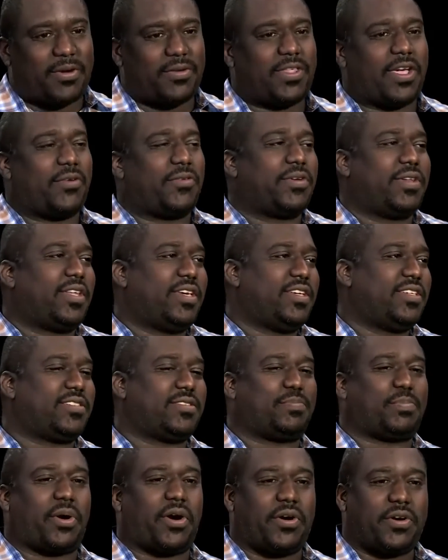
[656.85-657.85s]
they release
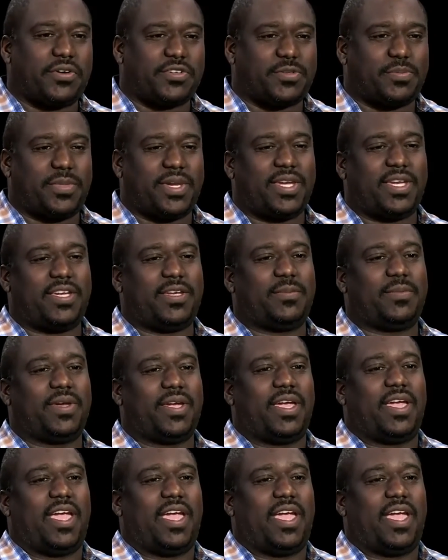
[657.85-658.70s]
purge meme,